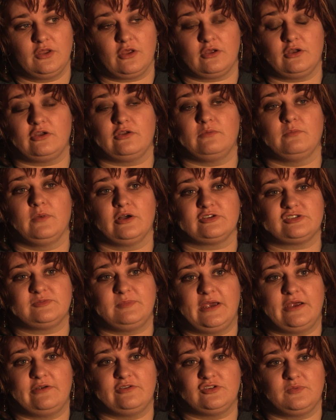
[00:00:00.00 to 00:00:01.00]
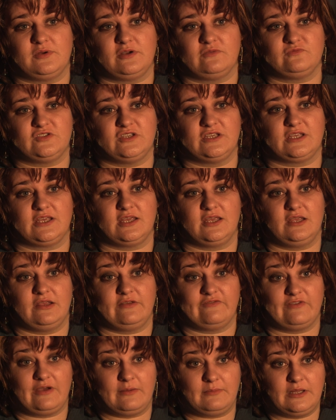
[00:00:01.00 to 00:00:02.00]
only Mark's parents, but obviously
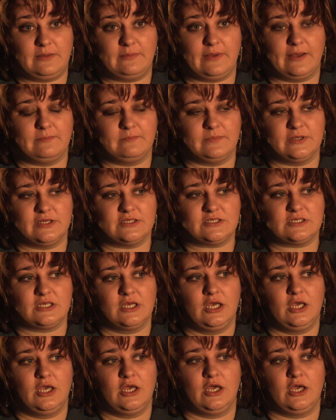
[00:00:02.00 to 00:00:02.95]
key family members